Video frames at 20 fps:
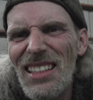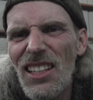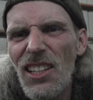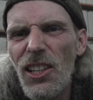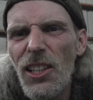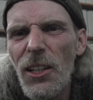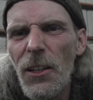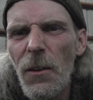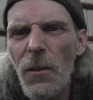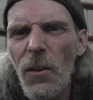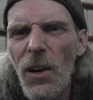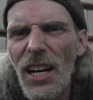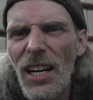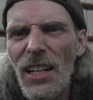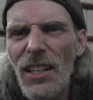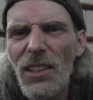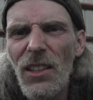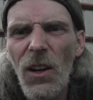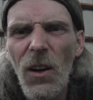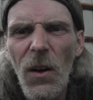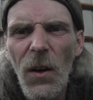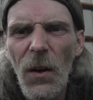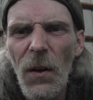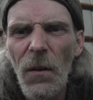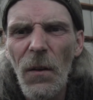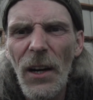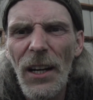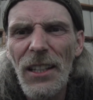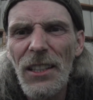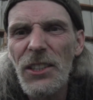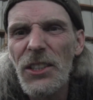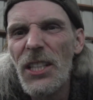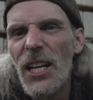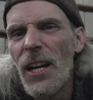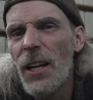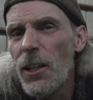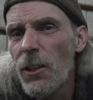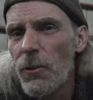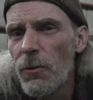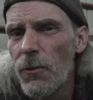looking around,
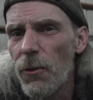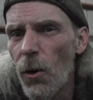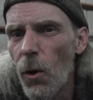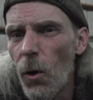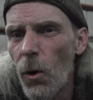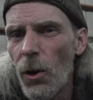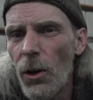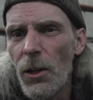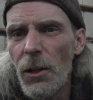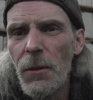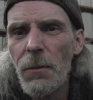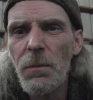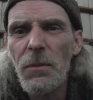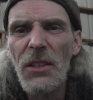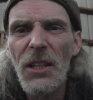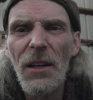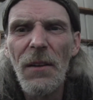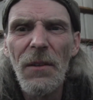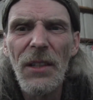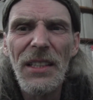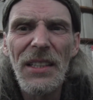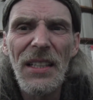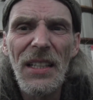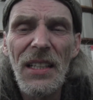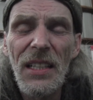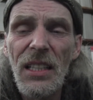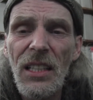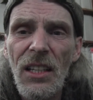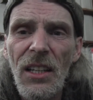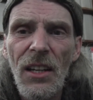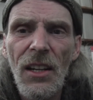checking forums, everything.